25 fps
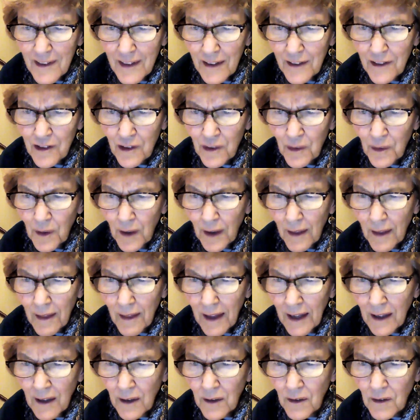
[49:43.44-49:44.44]
Joy,
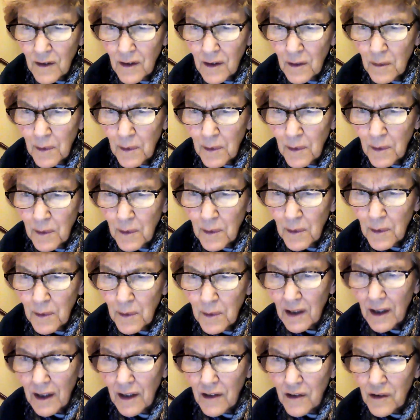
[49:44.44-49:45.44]
thank you so much. I
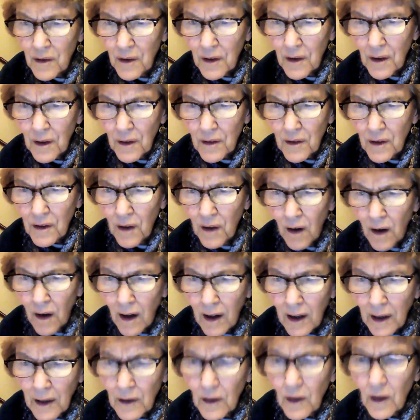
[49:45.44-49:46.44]
really enjoy your
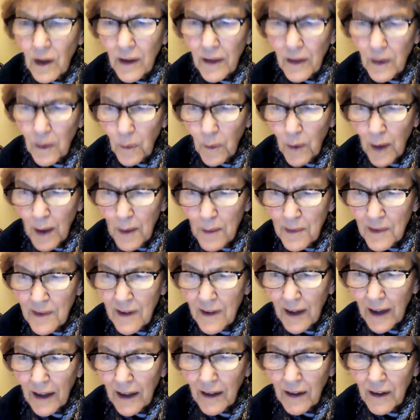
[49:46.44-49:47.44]
talk and look at the
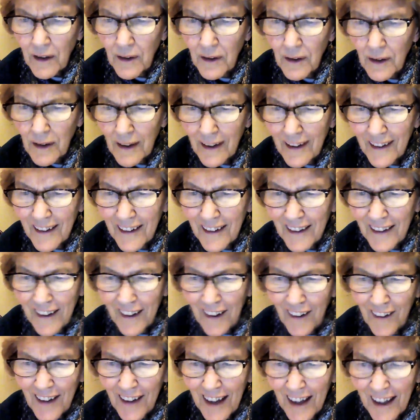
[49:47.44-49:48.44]
website, good.
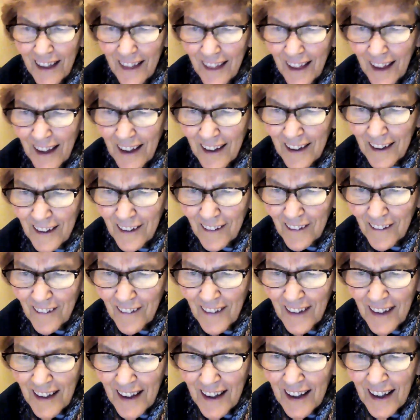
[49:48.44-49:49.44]
Okay, thank you.
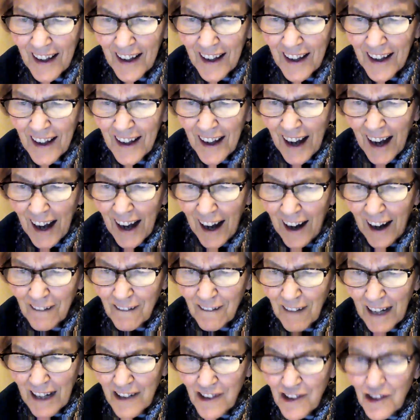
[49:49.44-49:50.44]

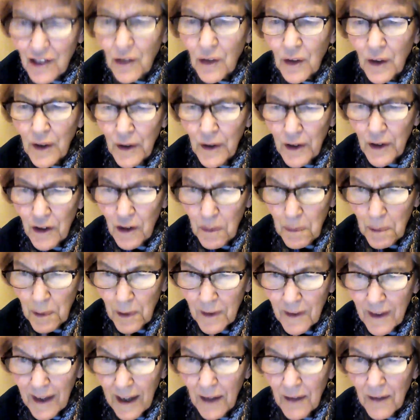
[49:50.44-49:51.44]
Rachel, good, you
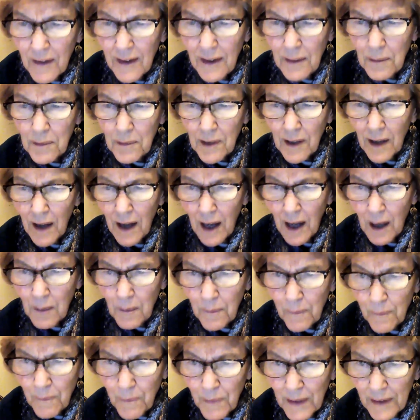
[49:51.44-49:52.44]
put down deep
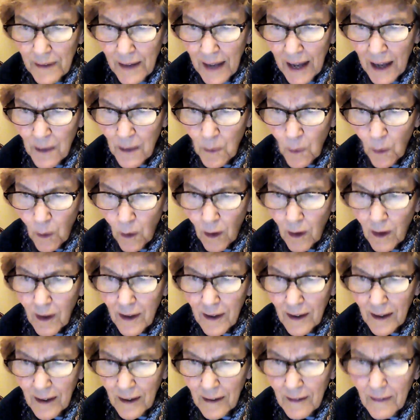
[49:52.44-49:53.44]
time network.
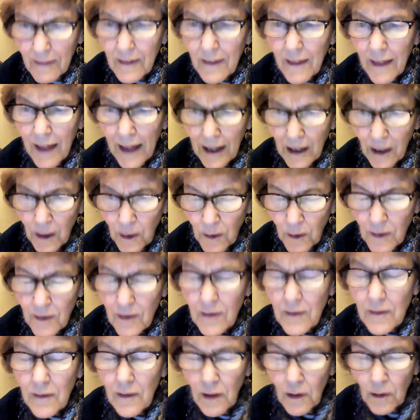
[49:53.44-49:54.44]
Thank you,
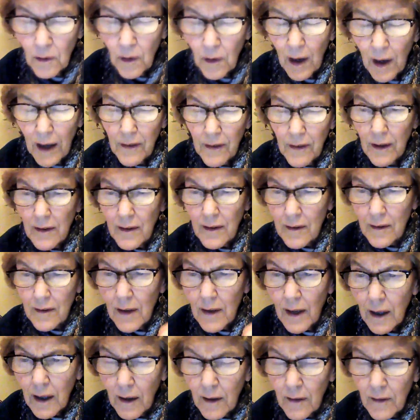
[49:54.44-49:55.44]
you're right, it's
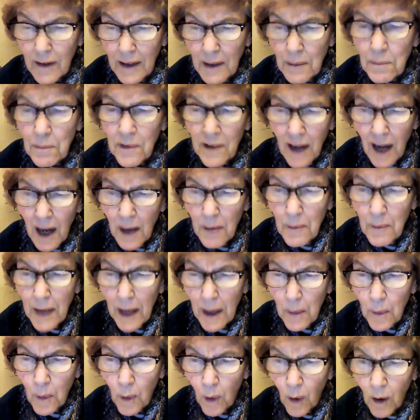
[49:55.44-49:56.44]
a deep time
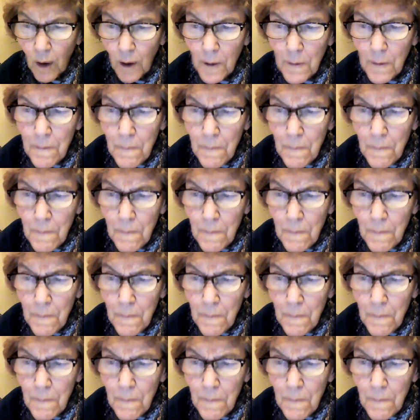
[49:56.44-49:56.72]
network.